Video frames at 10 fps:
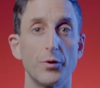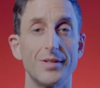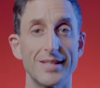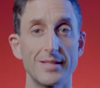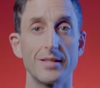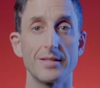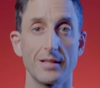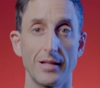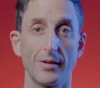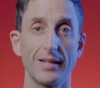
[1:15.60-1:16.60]
for
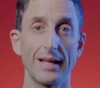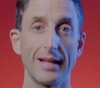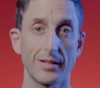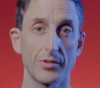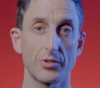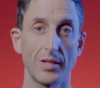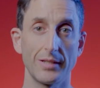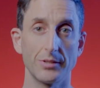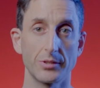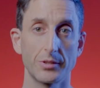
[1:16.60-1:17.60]
distance learning and
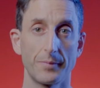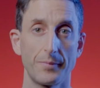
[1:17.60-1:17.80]
exchange.